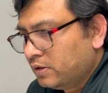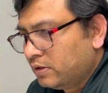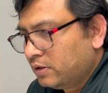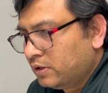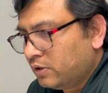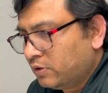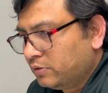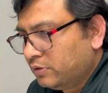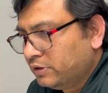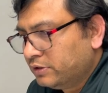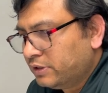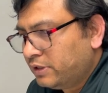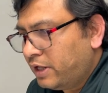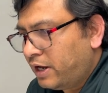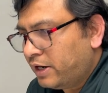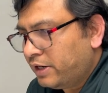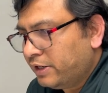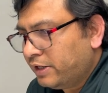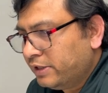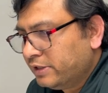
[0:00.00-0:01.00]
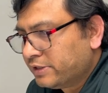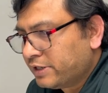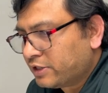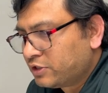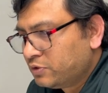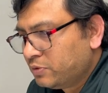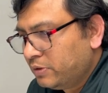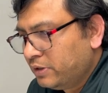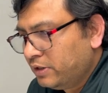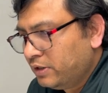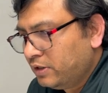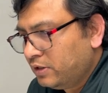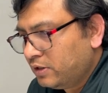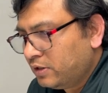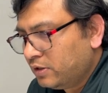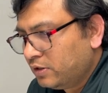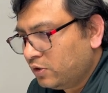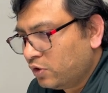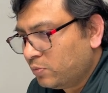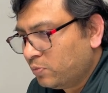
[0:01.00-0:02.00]
Now these are the articles actually
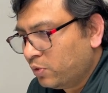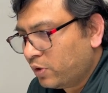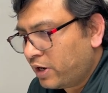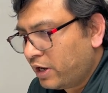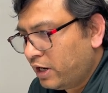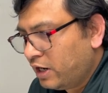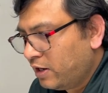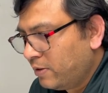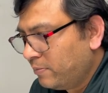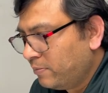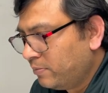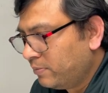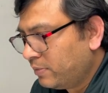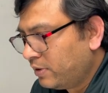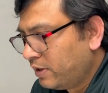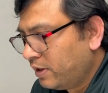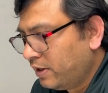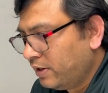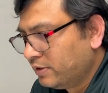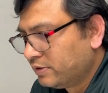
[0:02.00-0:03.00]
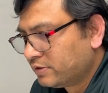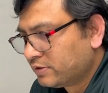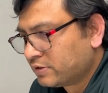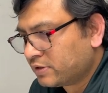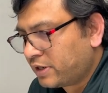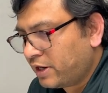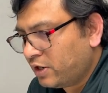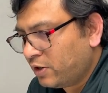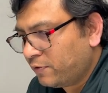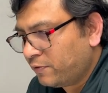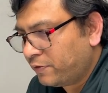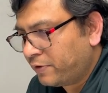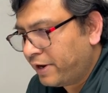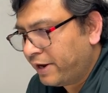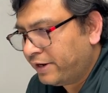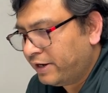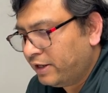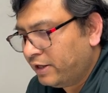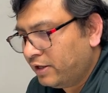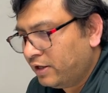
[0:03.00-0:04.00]
notebook LM it's kind of
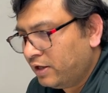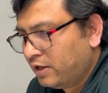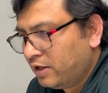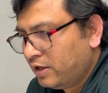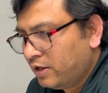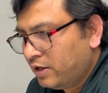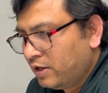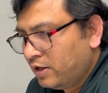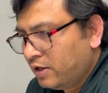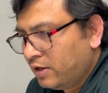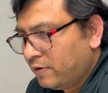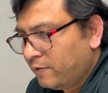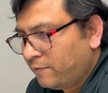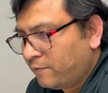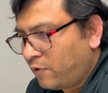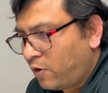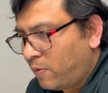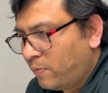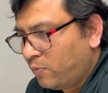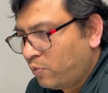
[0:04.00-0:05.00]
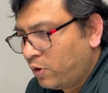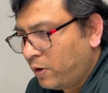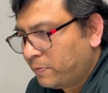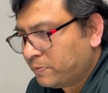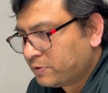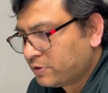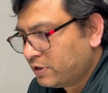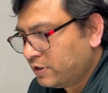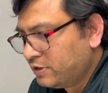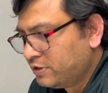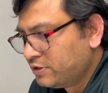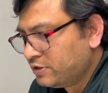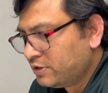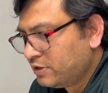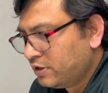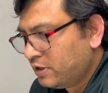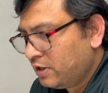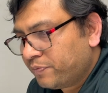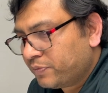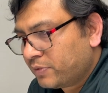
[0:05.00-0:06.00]
getting from web search.
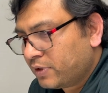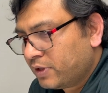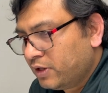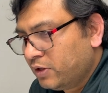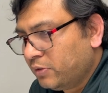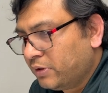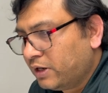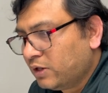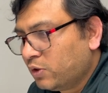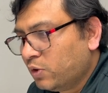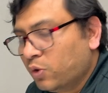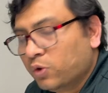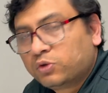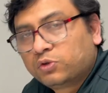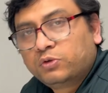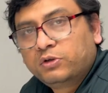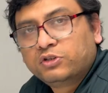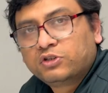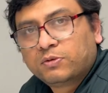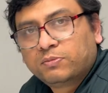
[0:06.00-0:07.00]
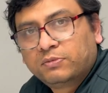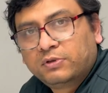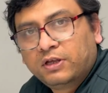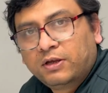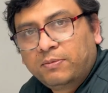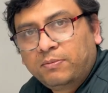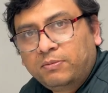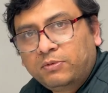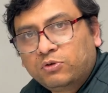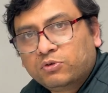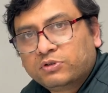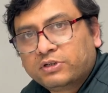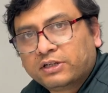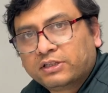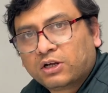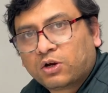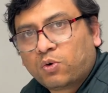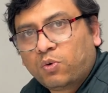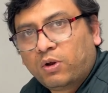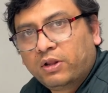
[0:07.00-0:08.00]
You can go through each of them to check
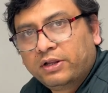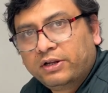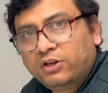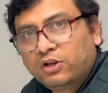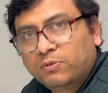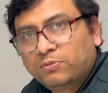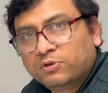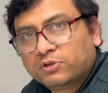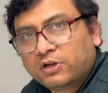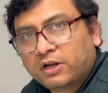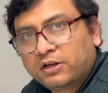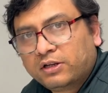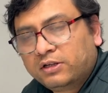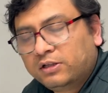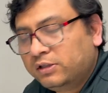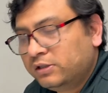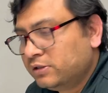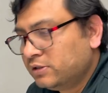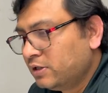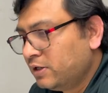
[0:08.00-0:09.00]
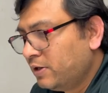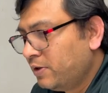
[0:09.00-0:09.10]
the quality of those articles.